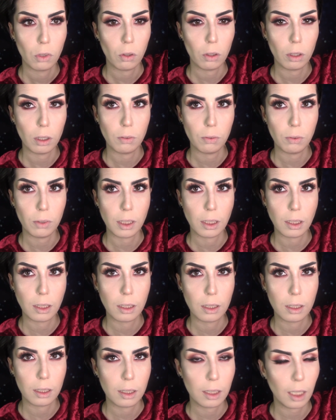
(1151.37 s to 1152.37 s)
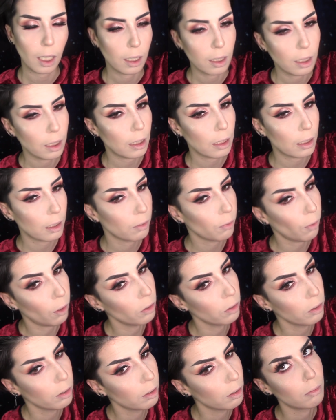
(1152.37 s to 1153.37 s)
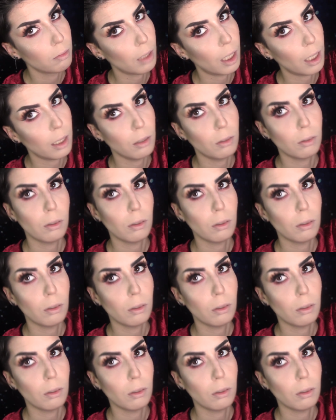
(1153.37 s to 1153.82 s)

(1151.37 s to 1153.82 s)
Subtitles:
or if it's the technique's fault. I don't